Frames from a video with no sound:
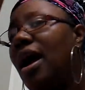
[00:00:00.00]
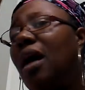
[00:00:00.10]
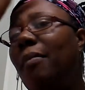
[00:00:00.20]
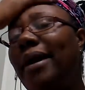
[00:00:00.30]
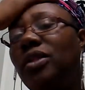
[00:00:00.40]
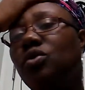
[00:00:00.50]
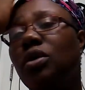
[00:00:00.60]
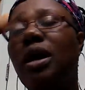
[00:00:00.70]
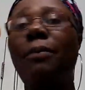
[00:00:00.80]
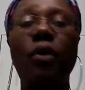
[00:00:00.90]
I might
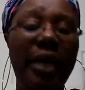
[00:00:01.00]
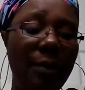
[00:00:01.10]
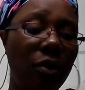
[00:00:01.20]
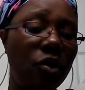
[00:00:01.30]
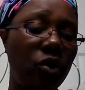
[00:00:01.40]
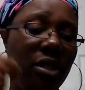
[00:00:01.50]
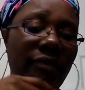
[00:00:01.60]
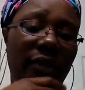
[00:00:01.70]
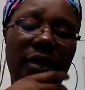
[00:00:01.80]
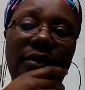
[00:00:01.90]
do I'm am gonna do
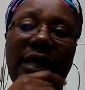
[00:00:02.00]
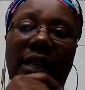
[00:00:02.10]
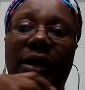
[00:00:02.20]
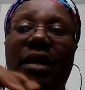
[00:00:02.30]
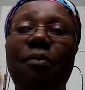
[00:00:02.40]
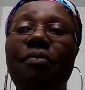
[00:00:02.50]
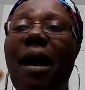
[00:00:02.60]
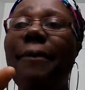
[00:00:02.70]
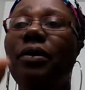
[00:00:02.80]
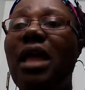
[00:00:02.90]
another video later and I'm
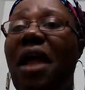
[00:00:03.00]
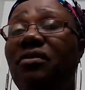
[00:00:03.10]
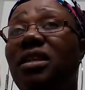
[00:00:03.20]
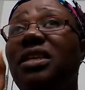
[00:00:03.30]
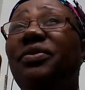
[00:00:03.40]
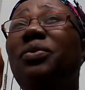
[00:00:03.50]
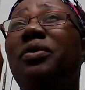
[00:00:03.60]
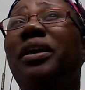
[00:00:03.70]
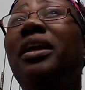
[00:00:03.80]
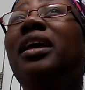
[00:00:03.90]
probably gonna have a different
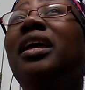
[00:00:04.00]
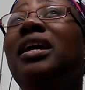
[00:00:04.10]
one